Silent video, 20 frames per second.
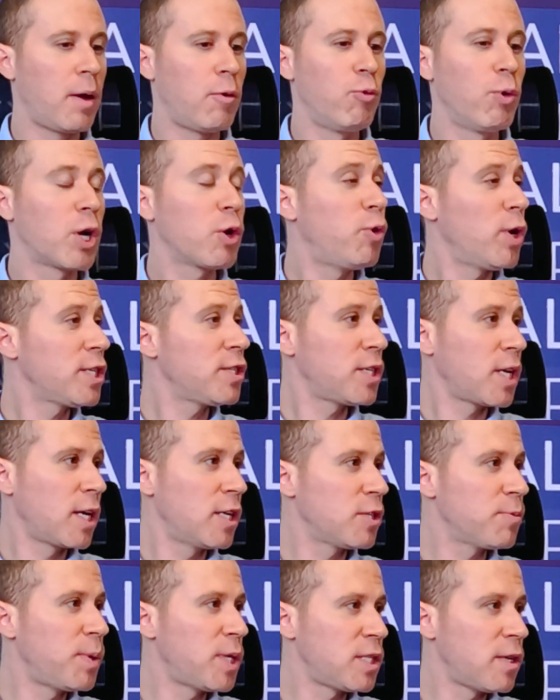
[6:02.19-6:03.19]
requesting
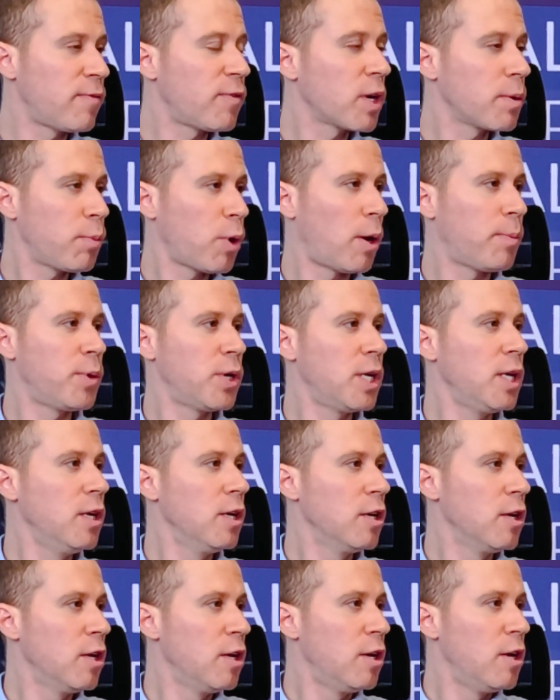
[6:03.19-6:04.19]
a specific property,
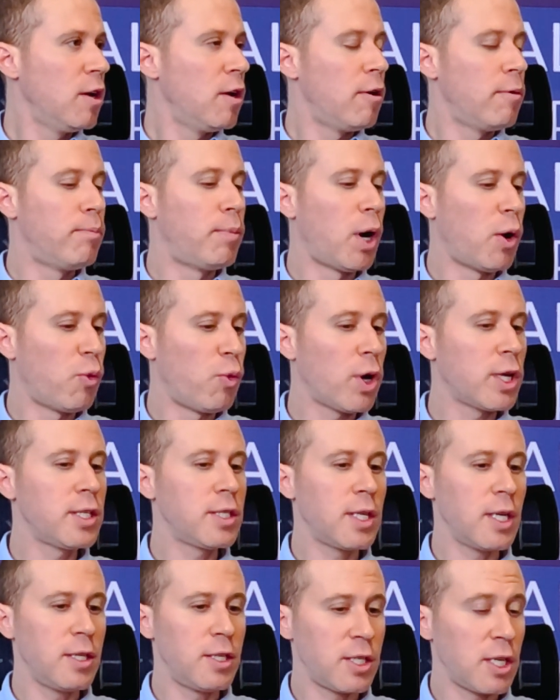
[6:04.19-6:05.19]
but
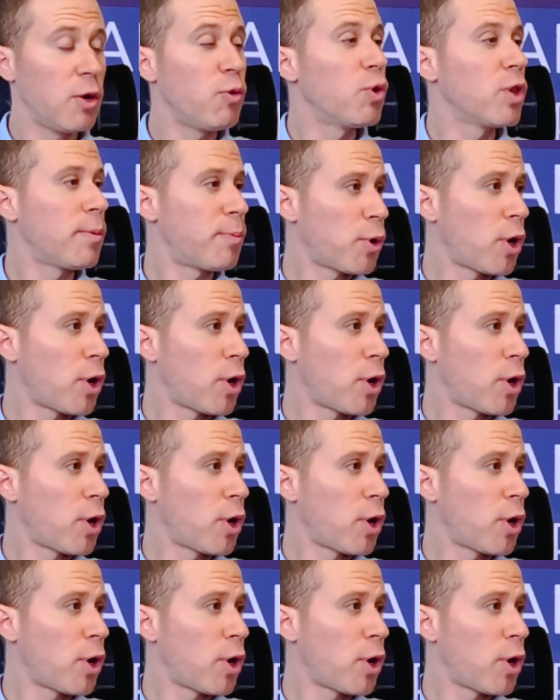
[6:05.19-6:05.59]
once they sit with a